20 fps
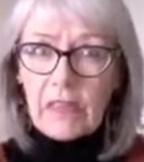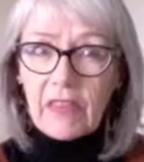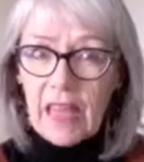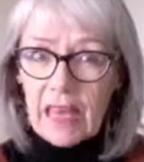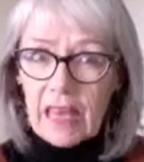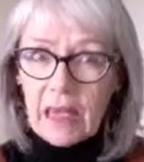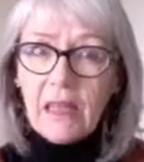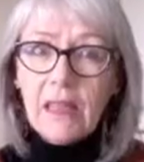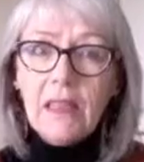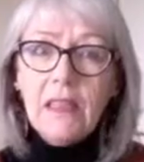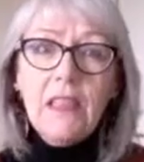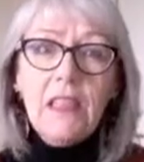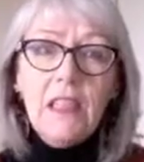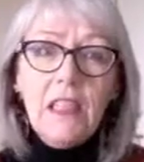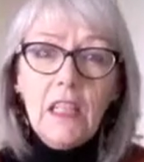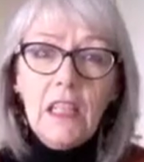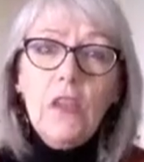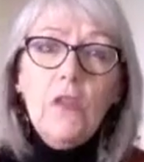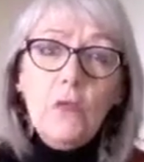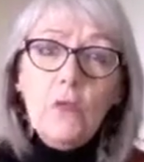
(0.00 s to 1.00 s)
that
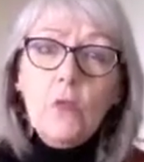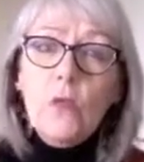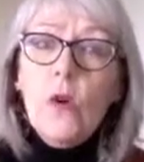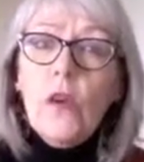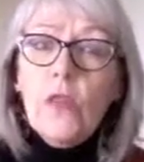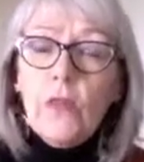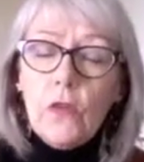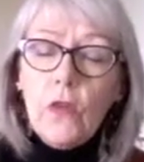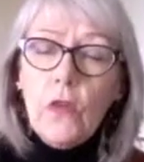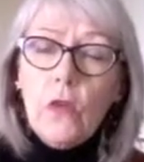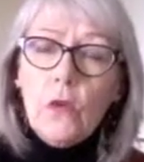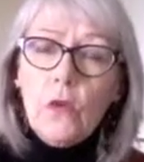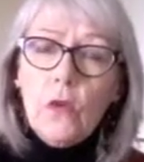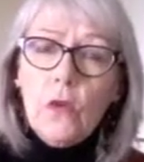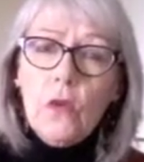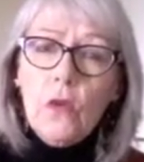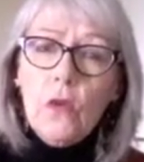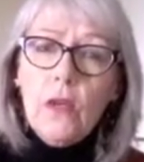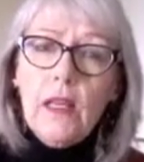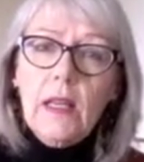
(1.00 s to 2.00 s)
live with
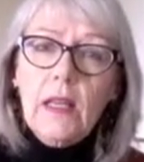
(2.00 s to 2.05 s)
you,